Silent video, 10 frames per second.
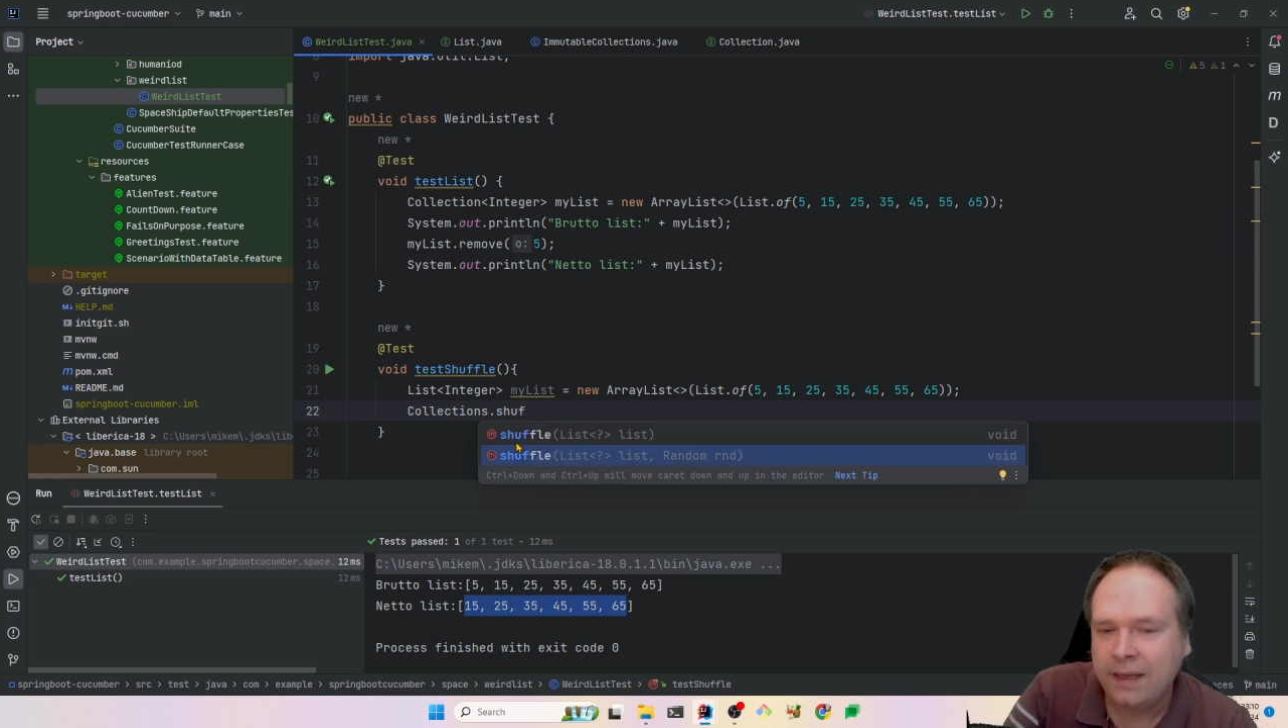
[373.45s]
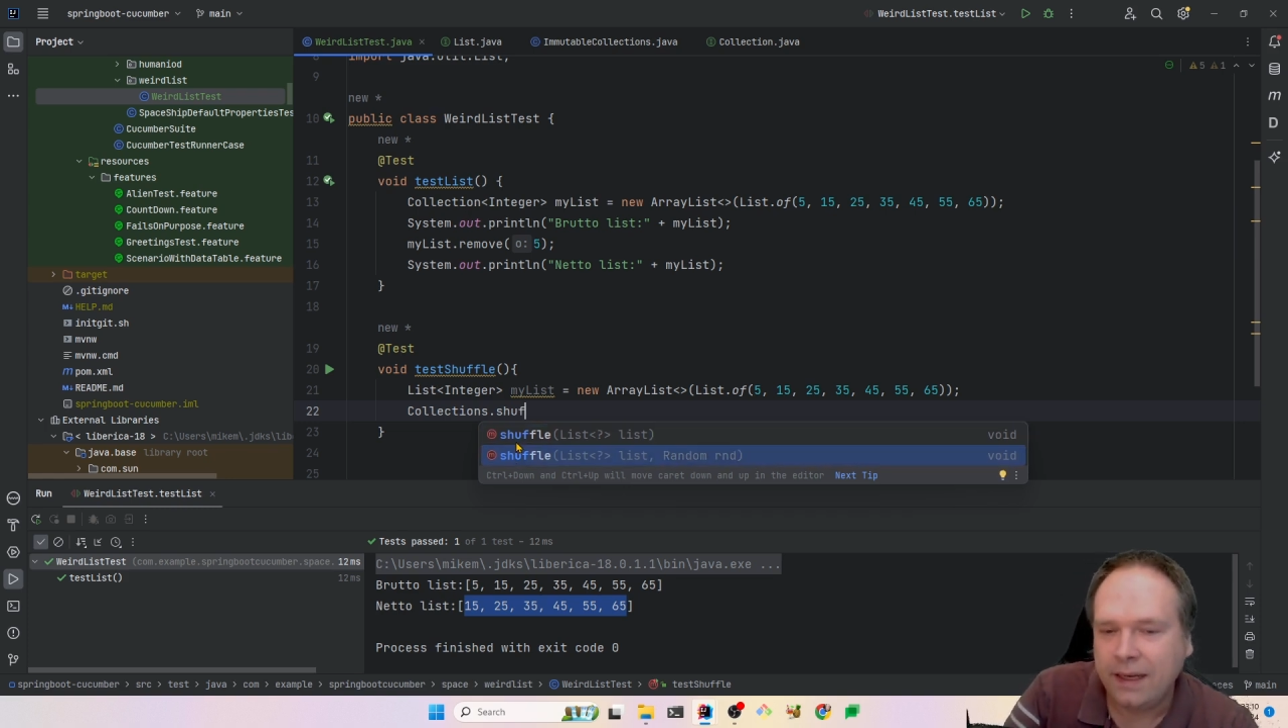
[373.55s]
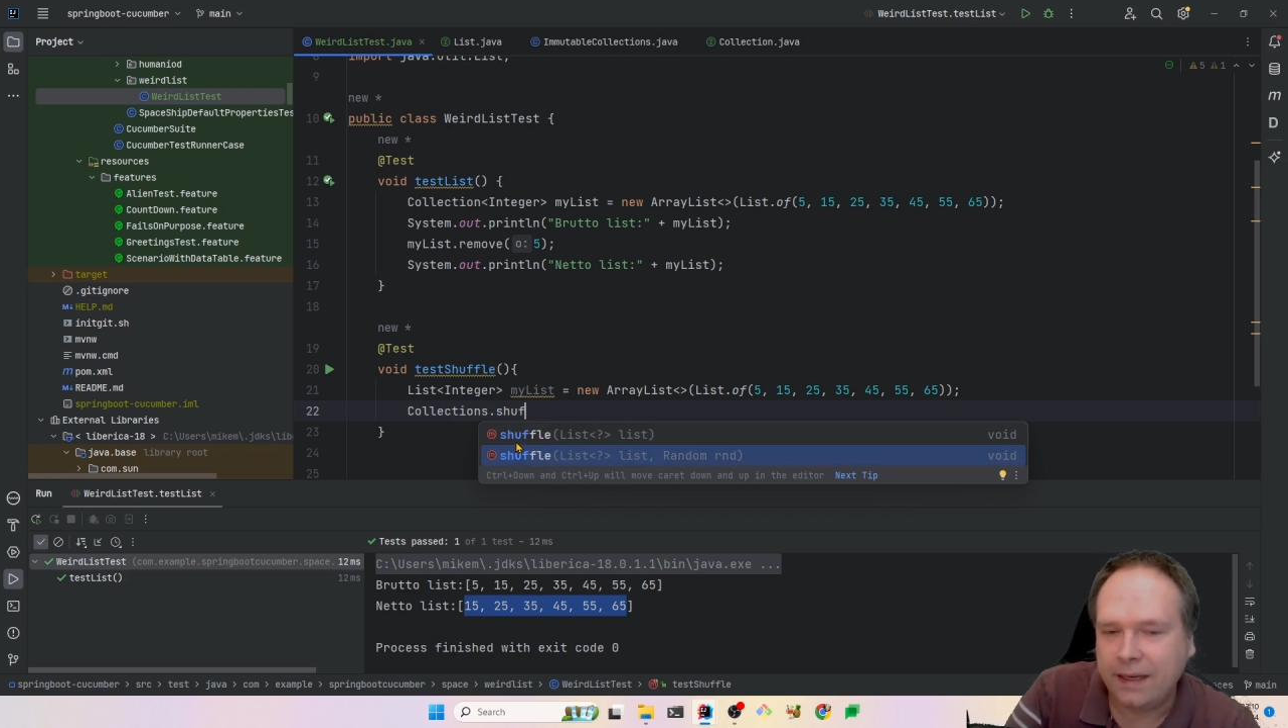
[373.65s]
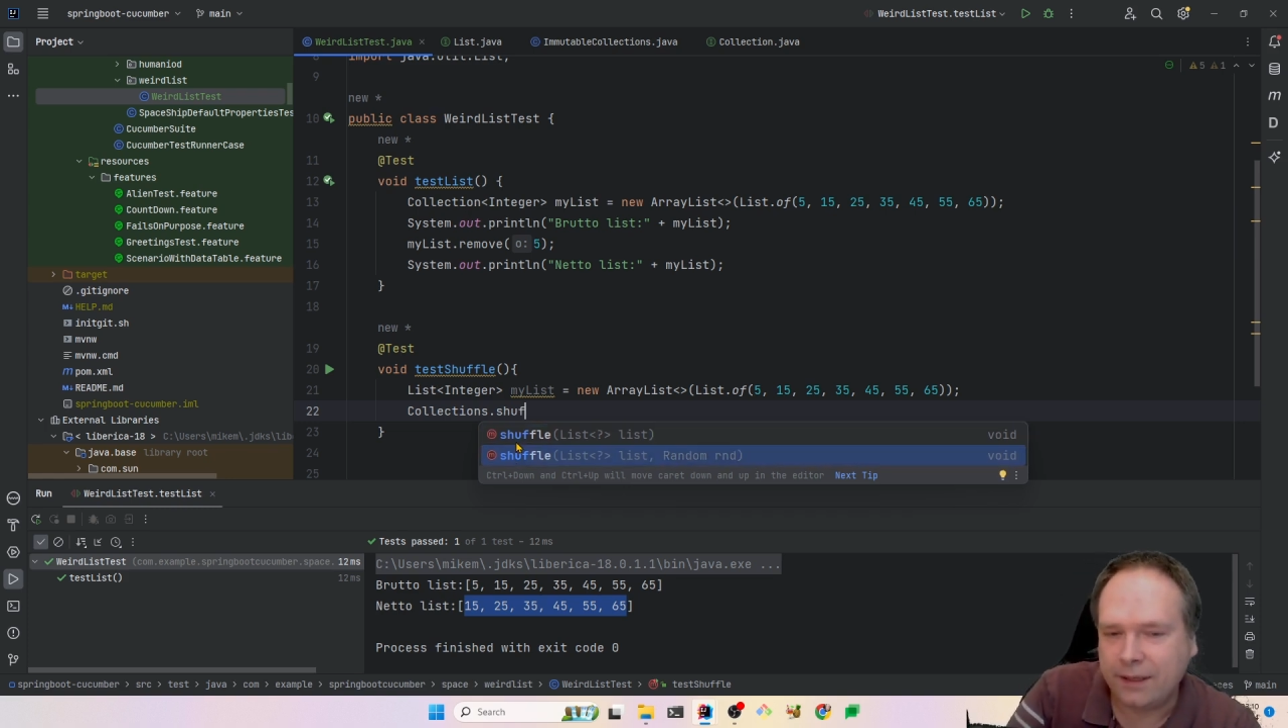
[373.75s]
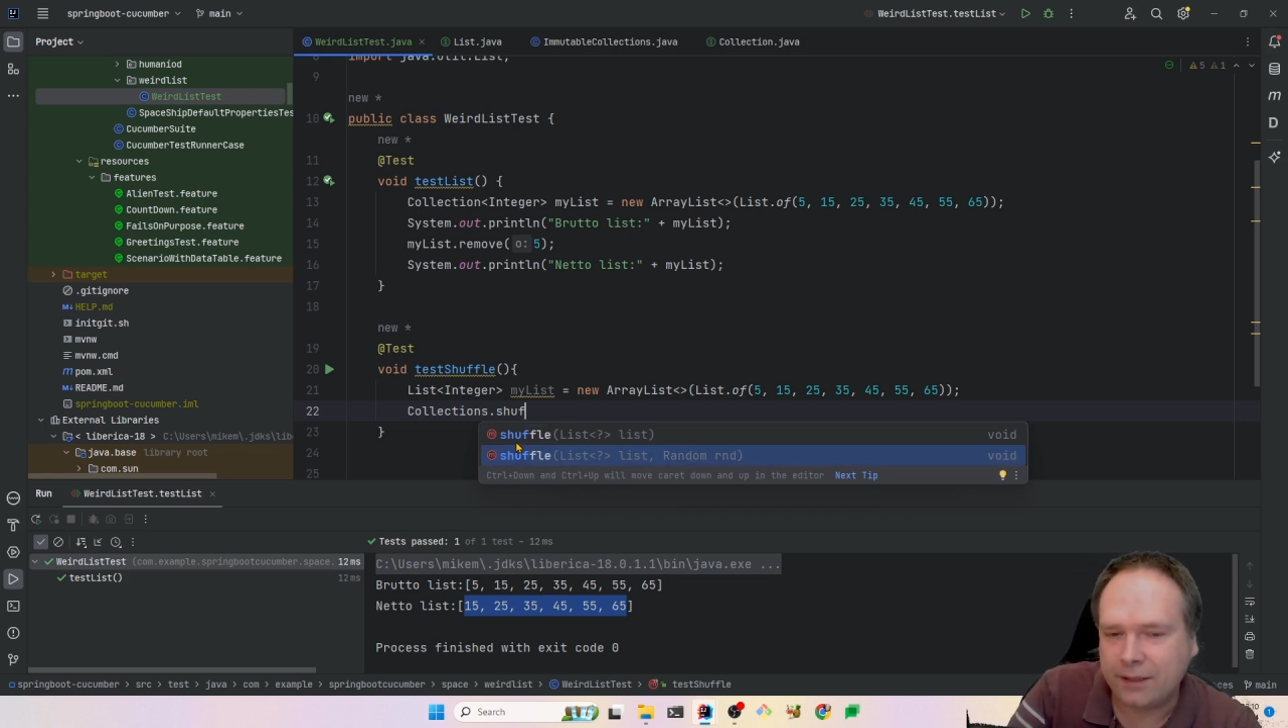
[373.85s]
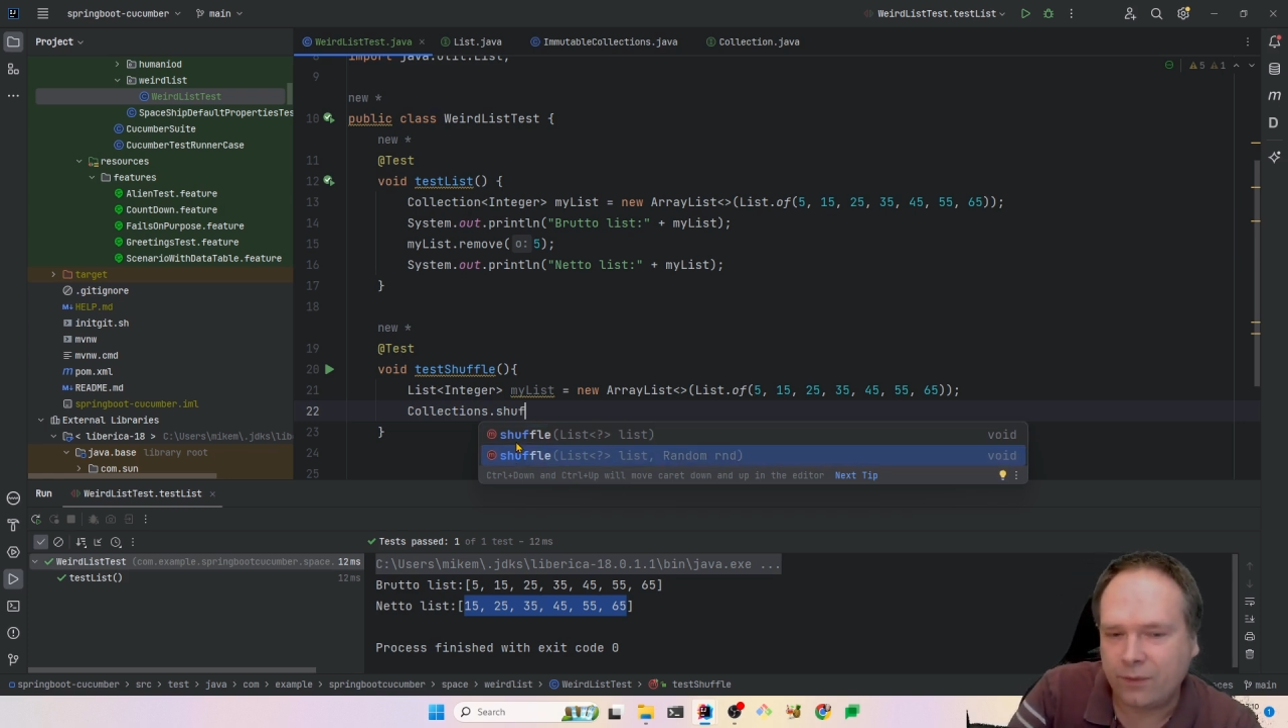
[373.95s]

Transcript: It just